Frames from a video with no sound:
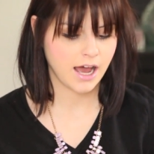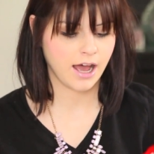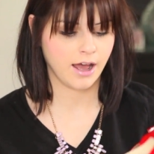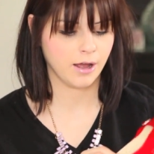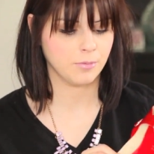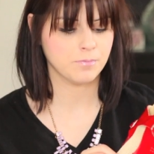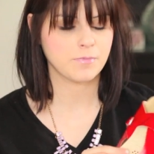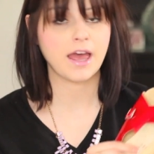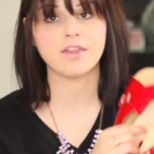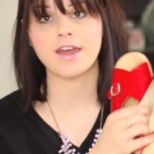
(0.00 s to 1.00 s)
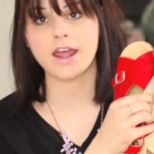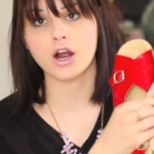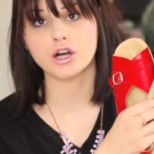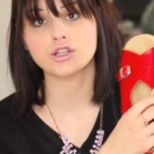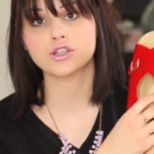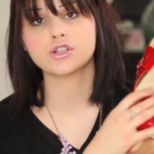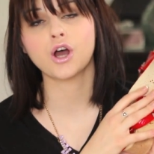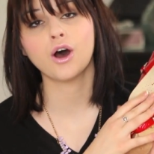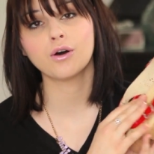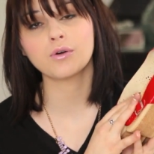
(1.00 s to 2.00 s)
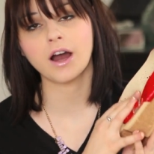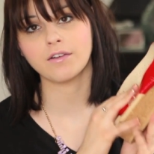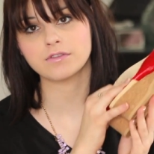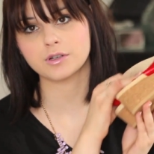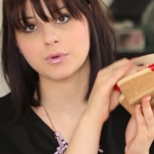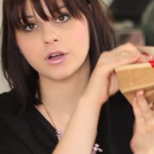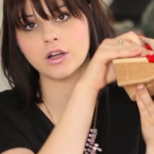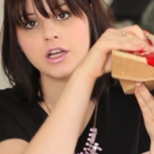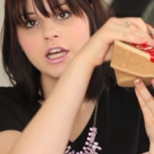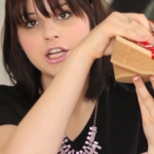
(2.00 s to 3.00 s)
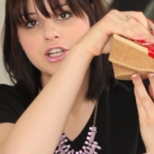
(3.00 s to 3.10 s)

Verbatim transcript: Um, and they are so comfortable.